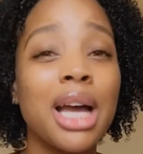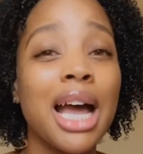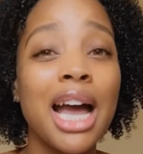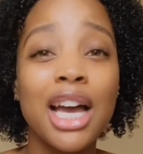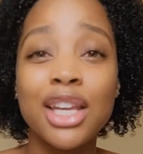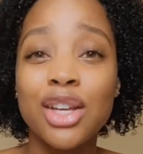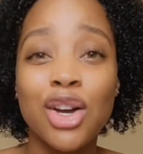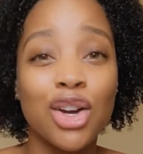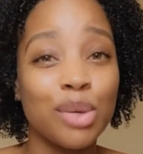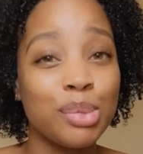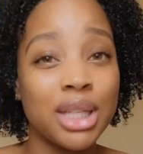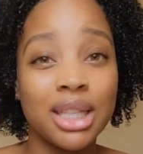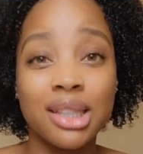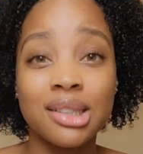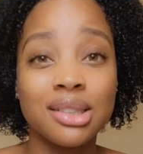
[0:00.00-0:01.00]
but how y'all
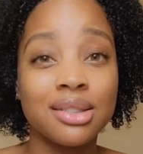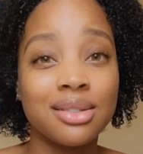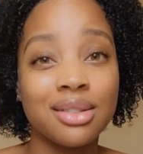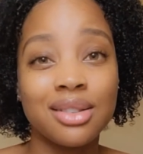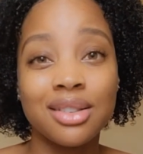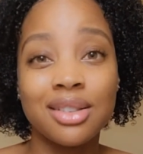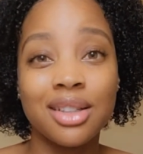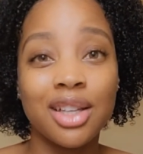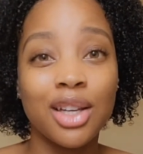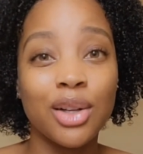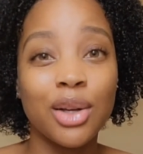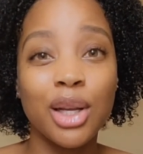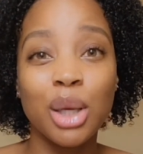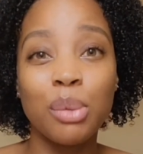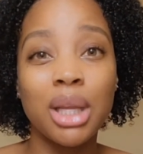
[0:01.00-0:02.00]
been
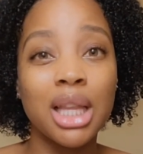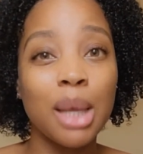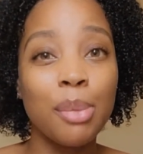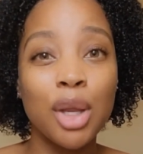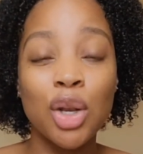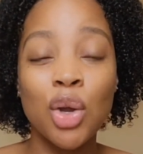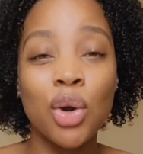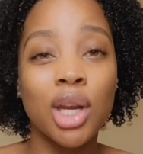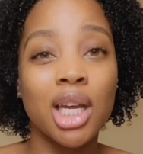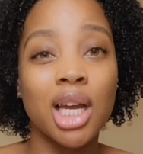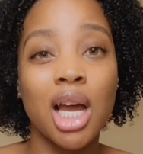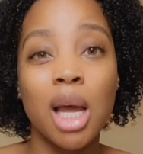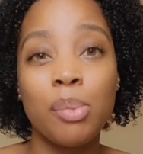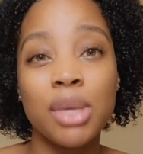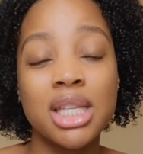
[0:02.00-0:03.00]
you know what i mean let me know in the
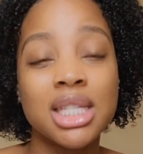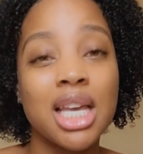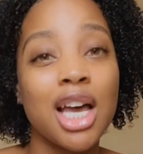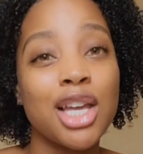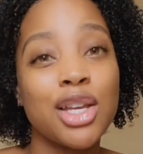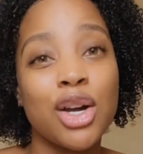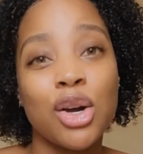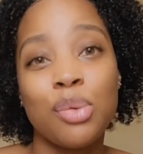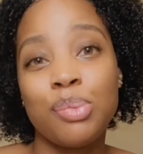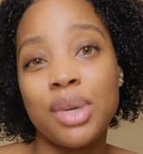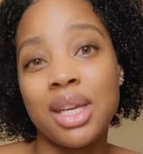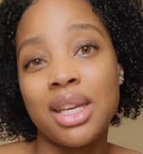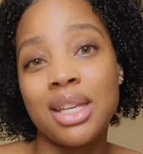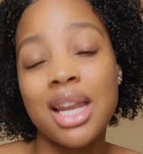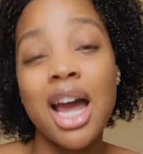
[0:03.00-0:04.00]
comments how y'all
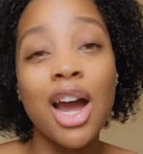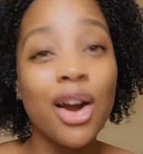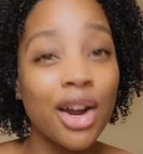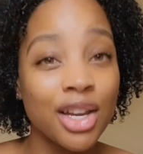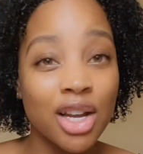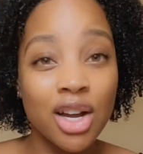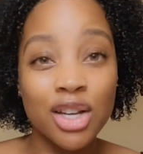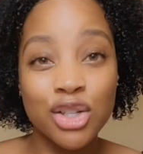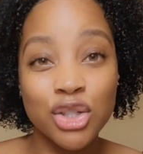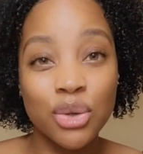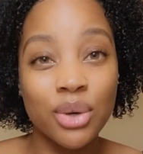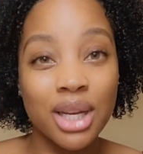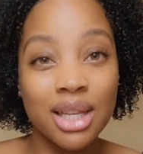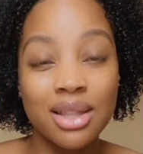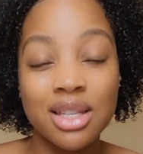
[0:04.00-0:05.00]
been how are y'all
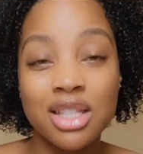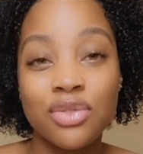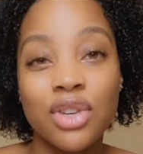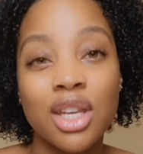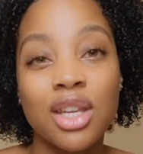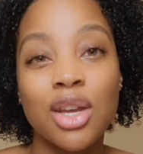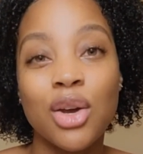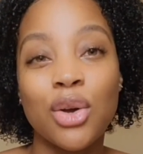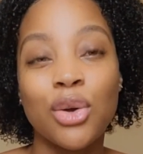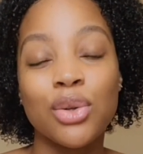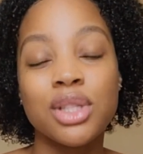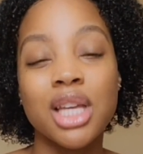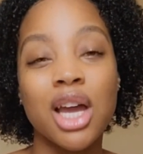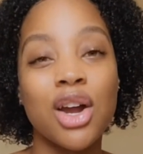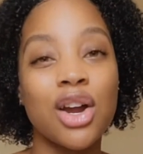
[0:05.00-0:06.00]
enjoying these
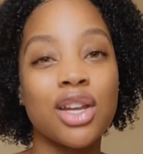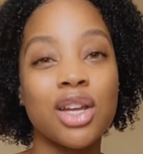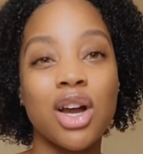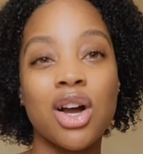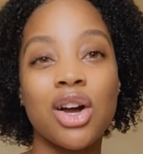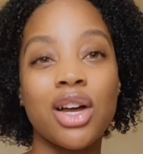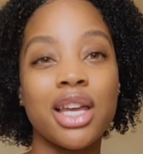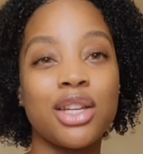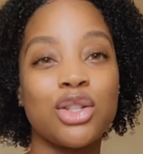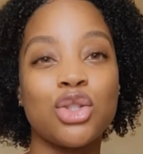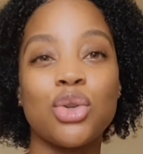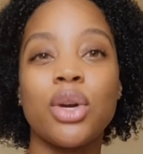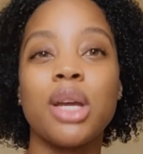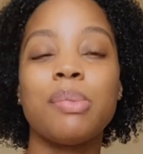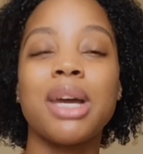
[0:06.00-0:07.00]
videos how are y'all
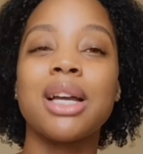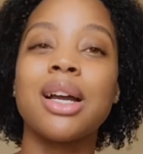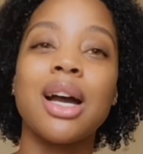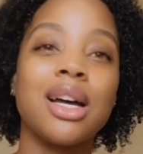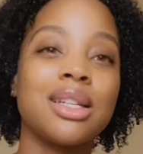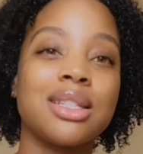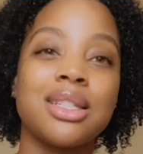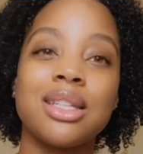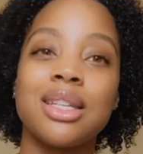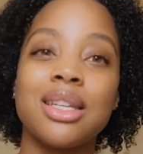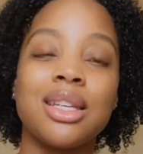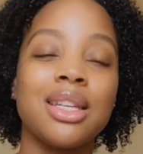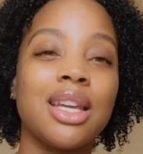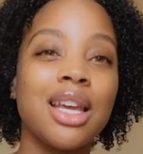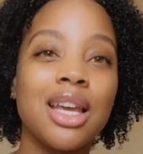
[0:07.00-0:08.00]
enjoying my
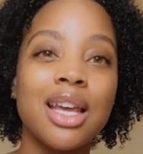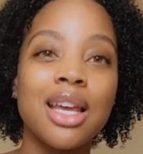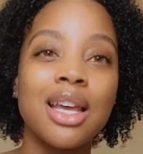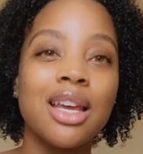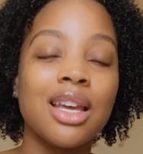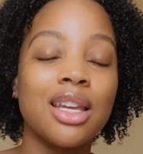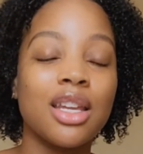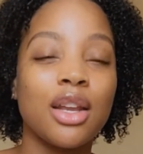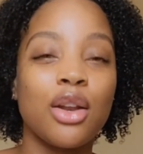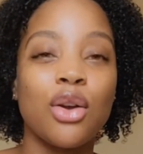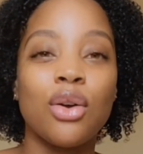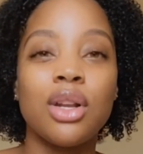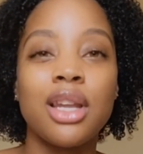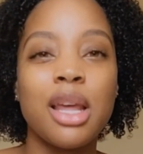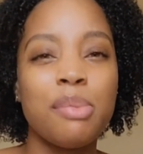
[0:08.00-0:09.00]
content you
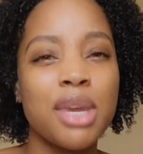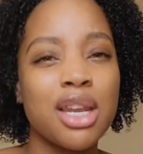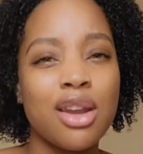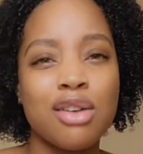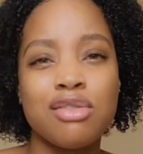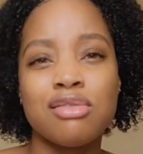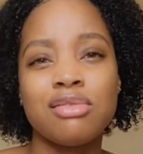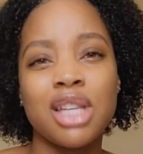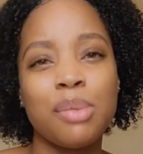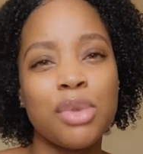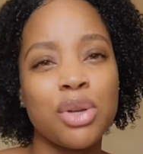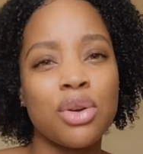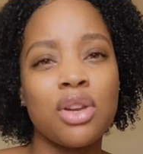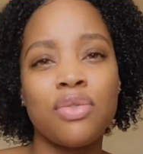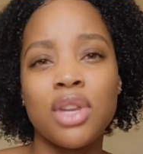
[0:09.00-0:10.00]
know let me know let
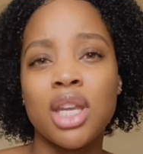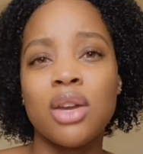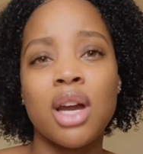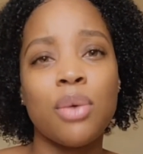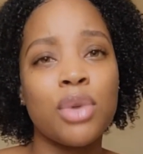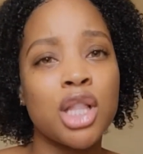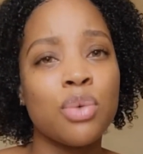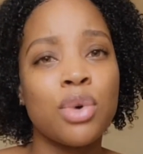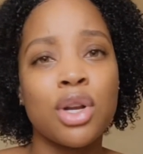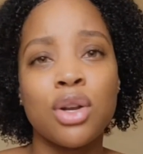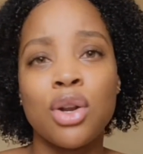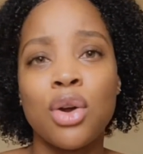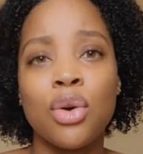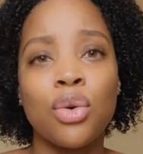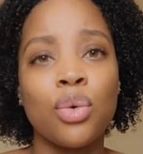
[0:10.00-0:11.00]
me know in the video i really want
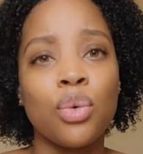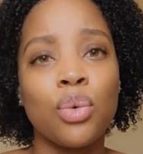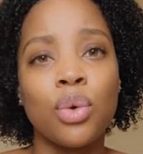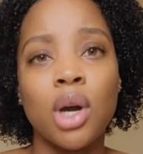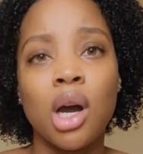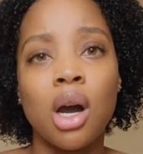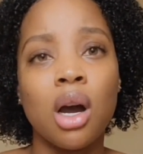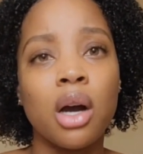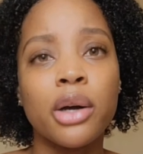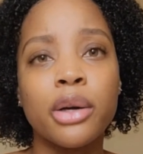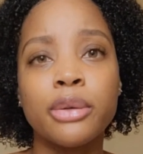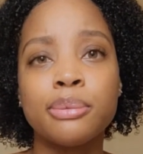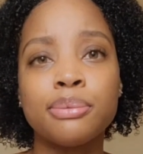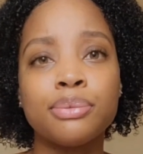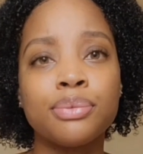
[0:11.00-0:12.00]
to know
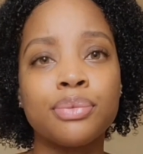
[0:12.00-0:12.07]
um